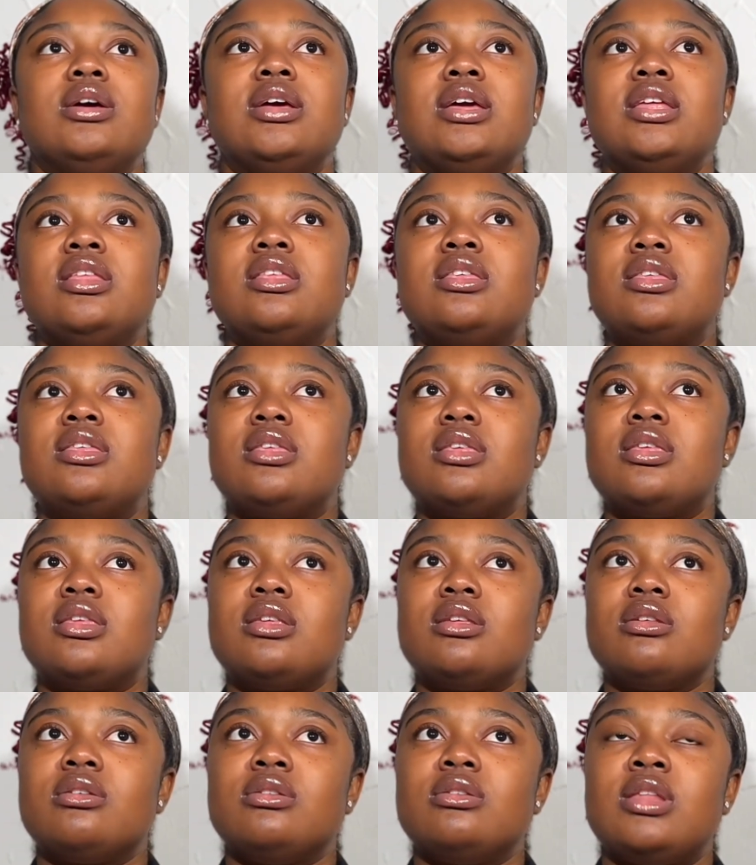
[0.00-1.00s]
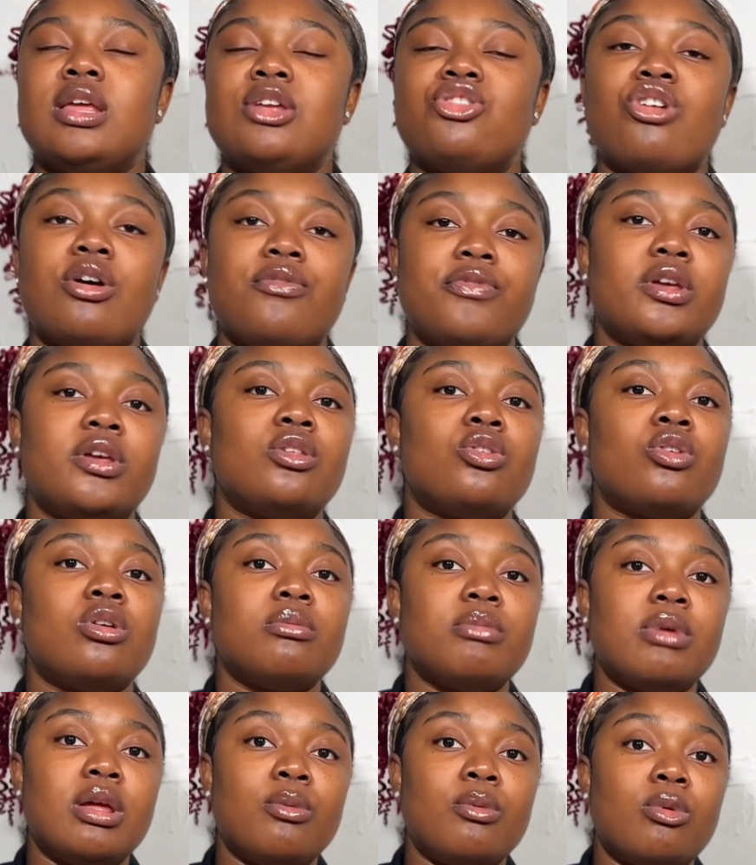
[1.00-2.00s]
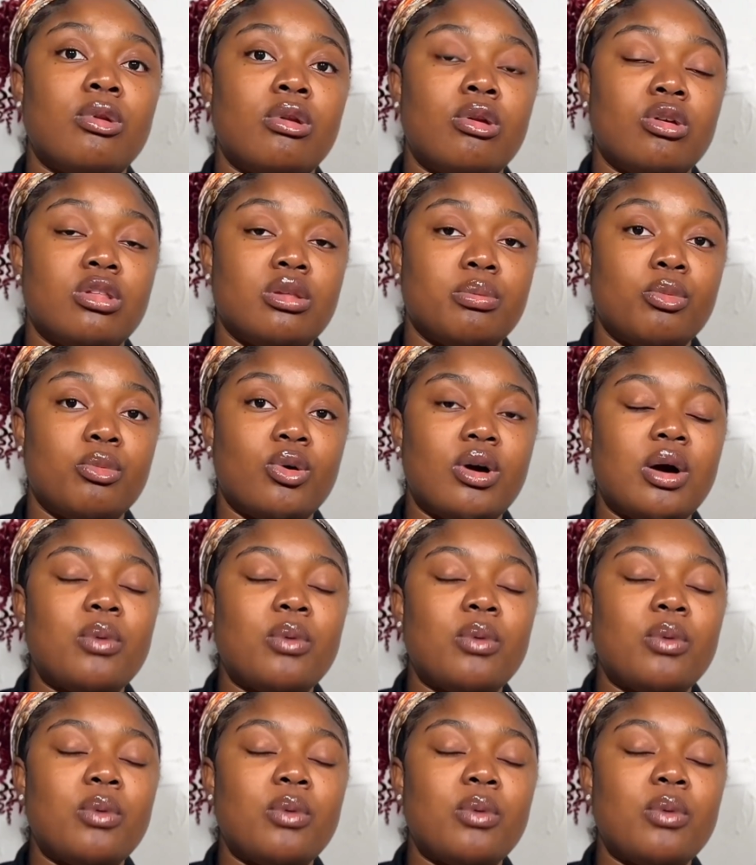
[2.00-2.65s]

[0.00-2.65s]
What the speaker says: it's the traffic is going to be a lot more.